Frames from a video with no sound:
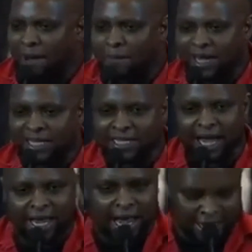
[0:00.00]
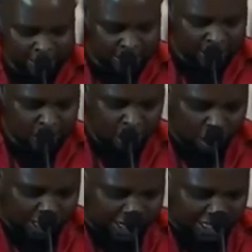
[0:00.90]
We are being taken
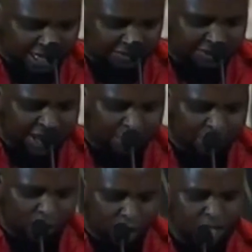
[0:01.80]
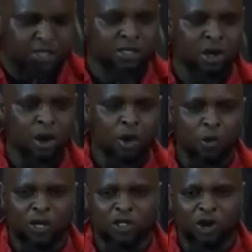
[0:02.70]
on a reserve gear because
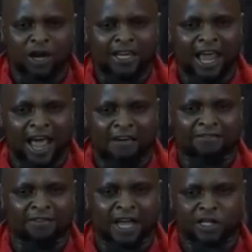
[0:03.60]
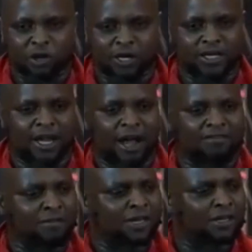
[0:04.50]
we do not have a
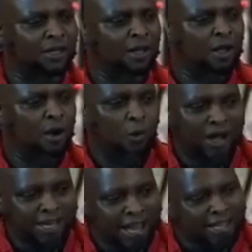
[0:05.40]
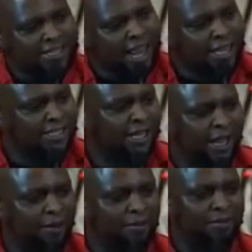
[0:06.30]
solid government. What
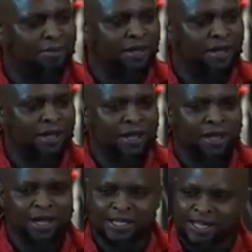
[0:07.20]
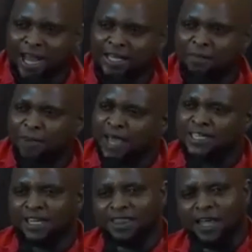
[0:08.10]
excites him is
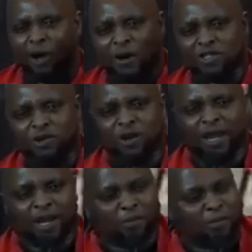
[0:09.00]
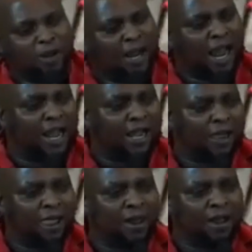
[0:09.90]
that petty thing he was doing in
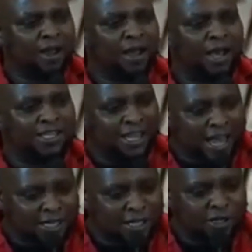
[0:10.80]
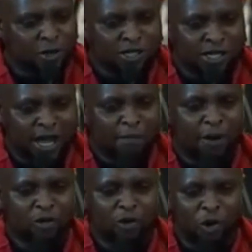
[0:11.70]
Mpumalanga, He says he's closing a